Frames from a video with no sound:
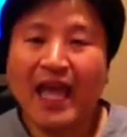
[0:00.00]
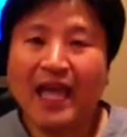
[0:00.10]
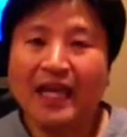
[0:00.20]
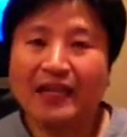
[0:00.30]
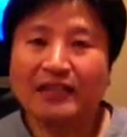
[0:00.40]

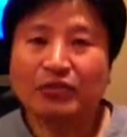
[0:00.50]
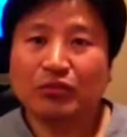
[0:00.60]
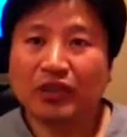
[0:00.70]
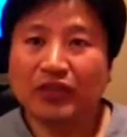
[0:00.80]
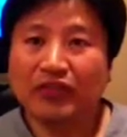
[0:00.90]
It's
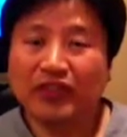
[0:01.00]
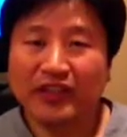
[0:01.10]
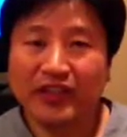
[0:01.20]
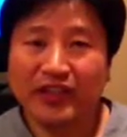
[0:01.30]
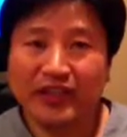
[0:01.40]
one of
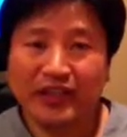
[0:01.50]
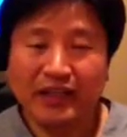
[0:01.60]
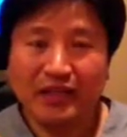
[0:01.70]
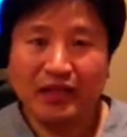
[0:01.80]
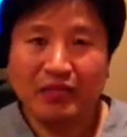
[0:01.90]
the
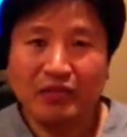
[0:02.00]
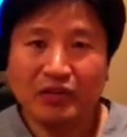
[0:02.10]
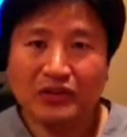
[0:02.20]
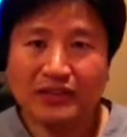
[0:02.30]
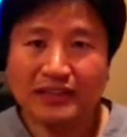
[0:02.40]

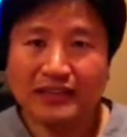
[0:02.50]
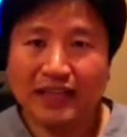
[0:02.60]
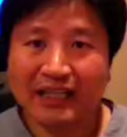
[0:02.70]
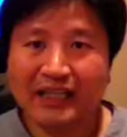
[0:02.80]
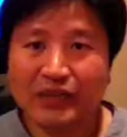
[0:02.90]
most
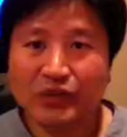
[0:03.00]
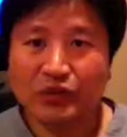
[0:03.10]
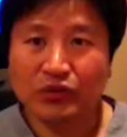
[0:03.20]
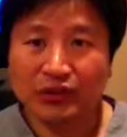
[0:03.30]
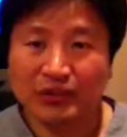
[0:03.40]
exciting new
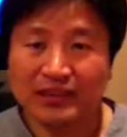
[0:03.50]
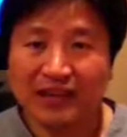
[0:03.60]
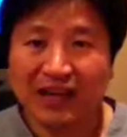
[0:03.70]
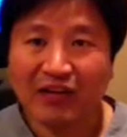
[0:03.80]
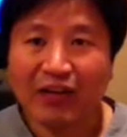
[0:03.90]
treatments
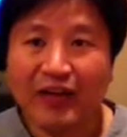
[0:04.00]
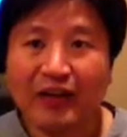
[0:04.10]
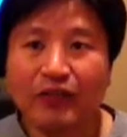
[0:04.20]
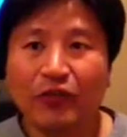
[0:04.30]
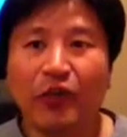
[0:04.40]
out
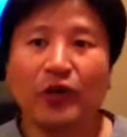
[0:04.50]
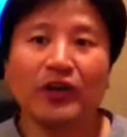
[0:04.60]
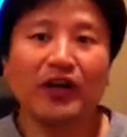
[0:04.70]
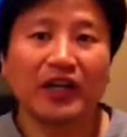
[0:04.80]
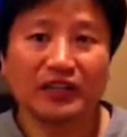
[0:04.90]
there for
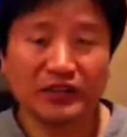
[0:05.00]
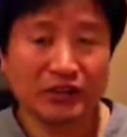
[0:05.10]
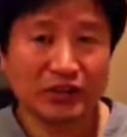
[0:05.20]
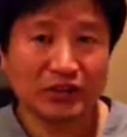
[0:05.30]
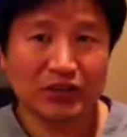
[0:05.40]

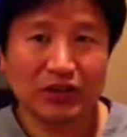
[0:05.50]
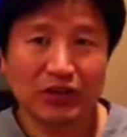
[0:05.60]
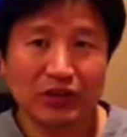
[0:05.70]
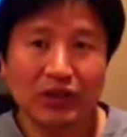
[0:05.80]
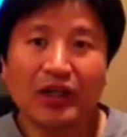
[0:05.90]

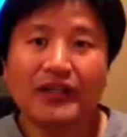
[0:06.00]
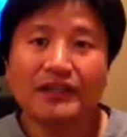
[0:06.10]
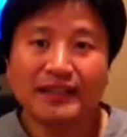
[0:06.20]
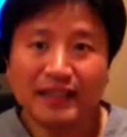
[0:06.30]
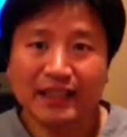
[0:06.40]
non-surgical
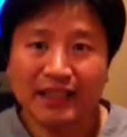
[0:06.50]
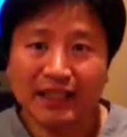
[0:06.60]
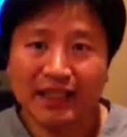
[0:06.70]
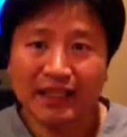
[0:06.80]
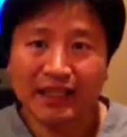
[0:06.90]
skin
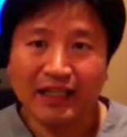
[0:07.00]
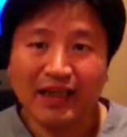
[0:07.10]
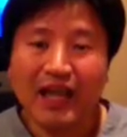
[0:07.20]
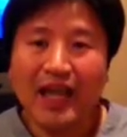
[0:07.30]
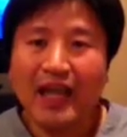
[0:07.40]
tightening.
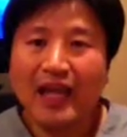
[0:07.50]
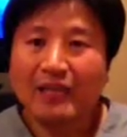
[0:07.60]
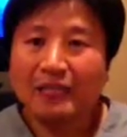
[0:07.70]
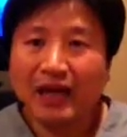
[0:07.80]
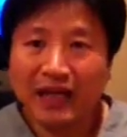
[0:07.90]

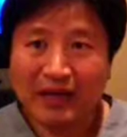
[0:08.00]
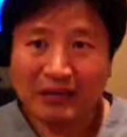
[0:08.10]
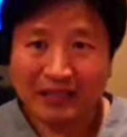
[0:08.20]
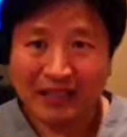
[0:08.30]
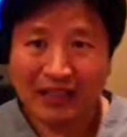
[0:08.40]
My name
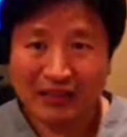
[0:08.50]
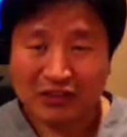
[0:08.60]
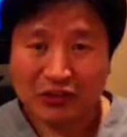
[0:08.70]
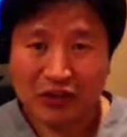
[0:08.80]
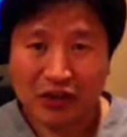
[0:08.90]
is Dr.
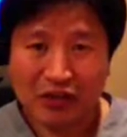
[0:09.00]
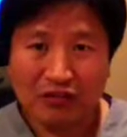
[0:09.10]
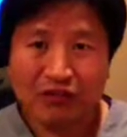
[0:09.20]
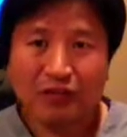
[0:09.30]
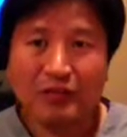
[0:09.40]
Song
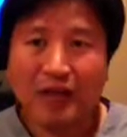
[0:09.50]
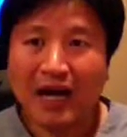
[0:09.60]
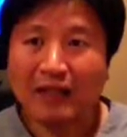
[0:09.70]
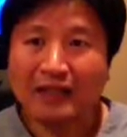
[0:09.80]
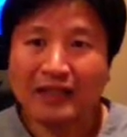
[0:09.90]
from
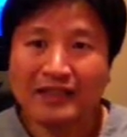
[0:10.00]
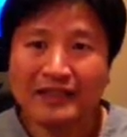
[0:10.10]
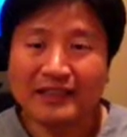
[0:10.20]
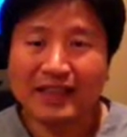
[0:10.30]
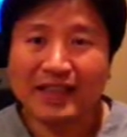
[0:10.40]
Omni
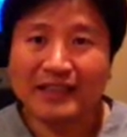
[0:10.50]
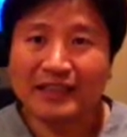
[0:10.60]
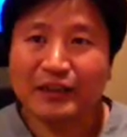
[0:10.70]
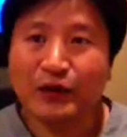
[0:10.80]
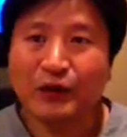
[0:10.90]
Aesthetics
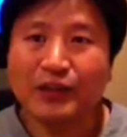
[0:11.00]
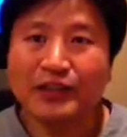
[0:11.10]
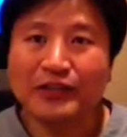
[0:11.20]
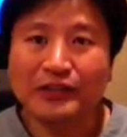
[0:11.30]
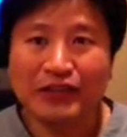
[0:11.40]
in
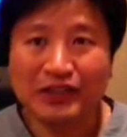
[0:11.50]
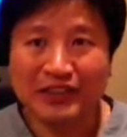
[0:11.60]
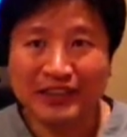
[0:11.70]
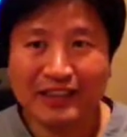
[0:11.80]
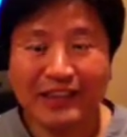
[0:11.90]
Oakland, New
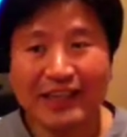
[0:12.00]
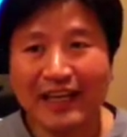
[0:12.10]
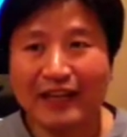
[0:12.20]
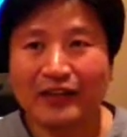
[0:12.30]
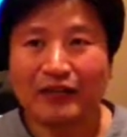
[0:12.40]
Jersey, and
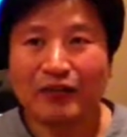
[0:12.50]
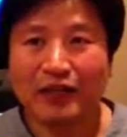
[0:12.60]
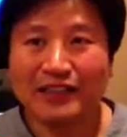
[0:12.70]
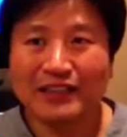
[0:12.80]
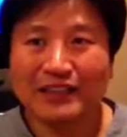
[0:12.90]
thank you for
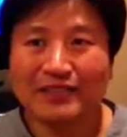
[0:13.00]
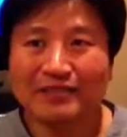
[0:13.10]
watching.